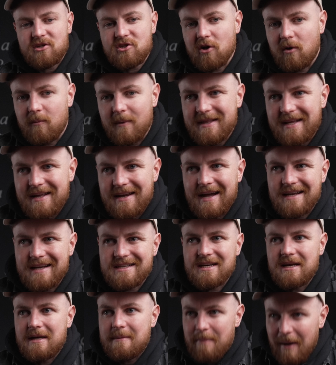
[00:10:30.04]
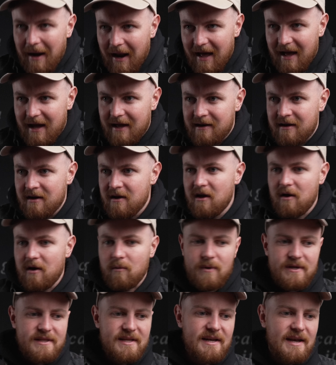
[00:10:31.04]
shot we didn't actually plan.
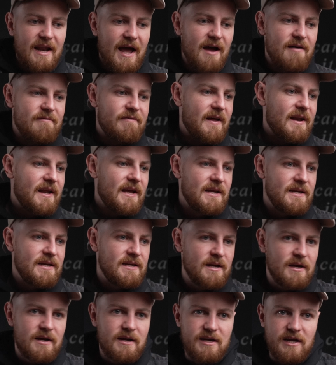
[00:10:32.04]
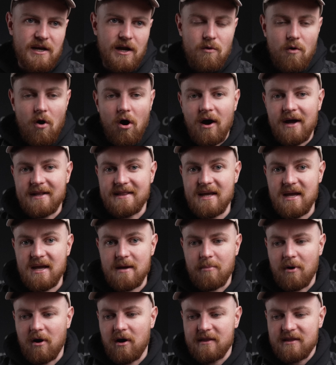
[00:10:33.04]
We didn't have any, idea
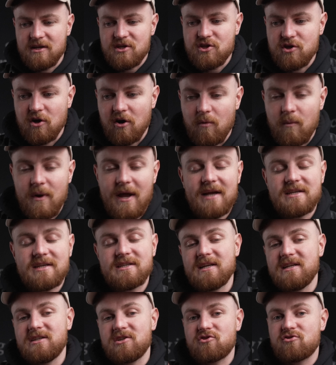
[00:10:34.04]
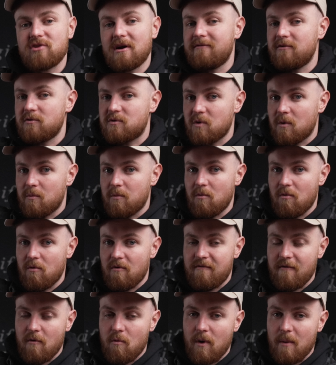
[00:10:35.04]
behind the shot. We actually just traveled to a
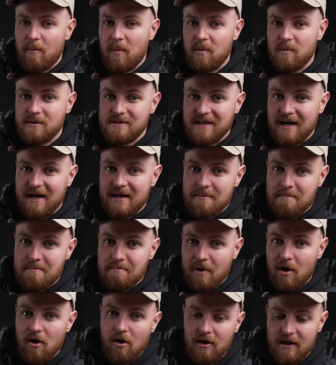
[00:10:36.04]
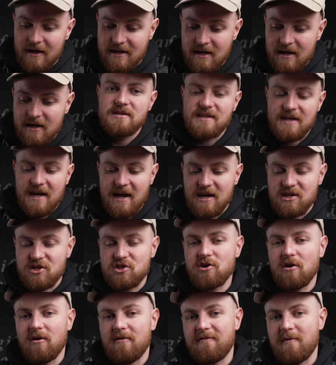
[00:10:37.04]
waterfall when we were staying in Bali to get a
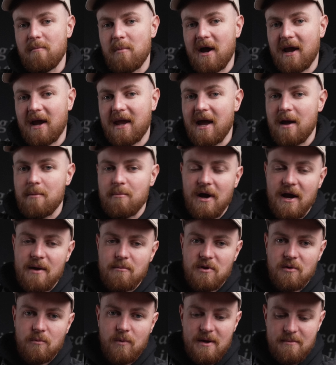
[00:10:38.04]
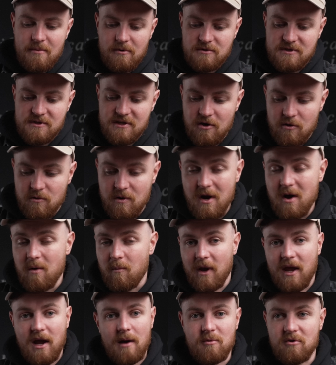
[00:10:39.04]
shot for my campaign with a Weeble 2.
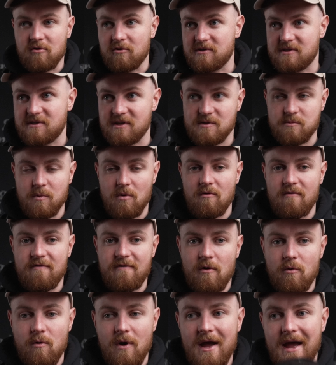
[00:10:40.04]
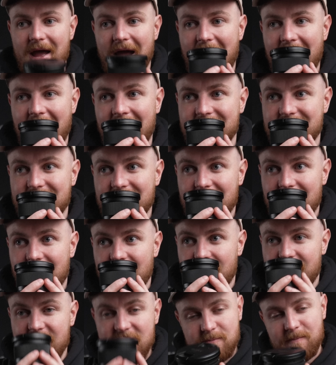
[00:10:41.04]
We come across this waterfall, and
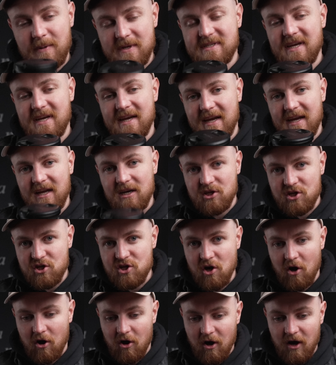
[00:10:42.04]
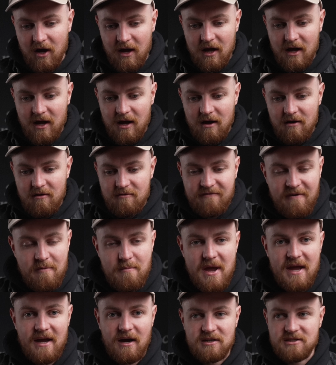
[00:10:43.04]
this particular shot, for
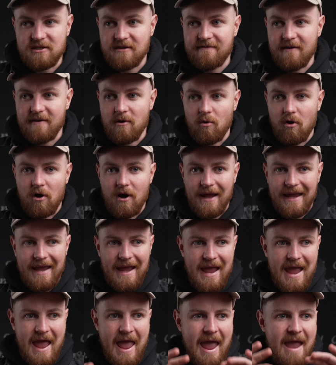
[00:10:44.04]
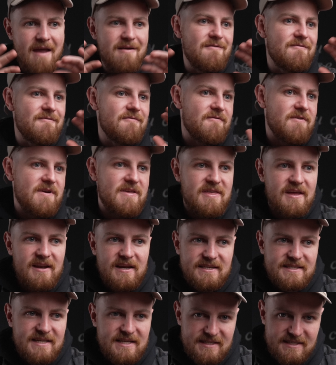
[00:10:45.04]
me, I just feel like everything
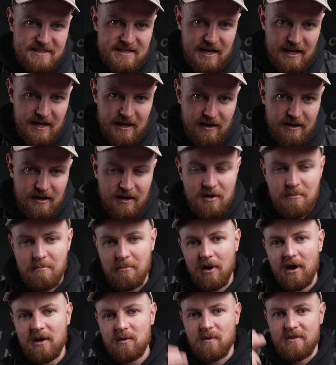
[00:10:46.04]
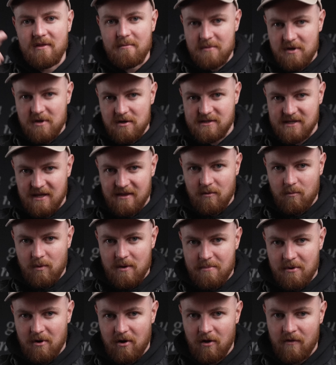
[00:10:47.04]
is in sync. Combined with the music that we
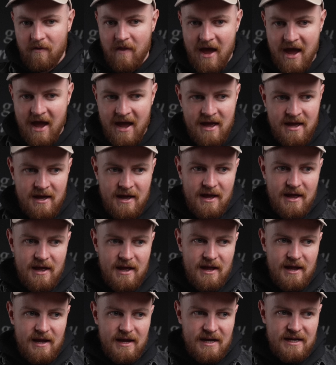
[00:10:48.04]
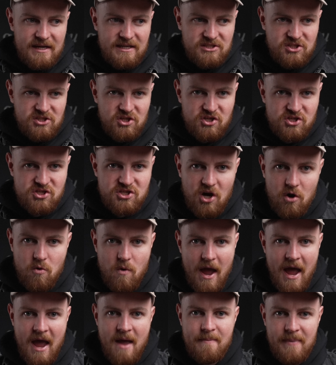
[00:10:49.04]
put on there, it's just so
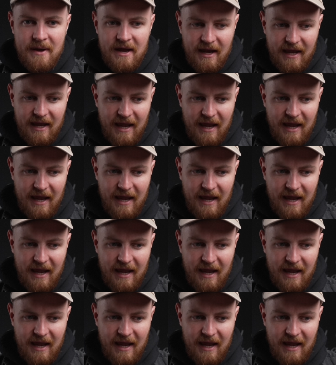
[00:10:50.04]
epic.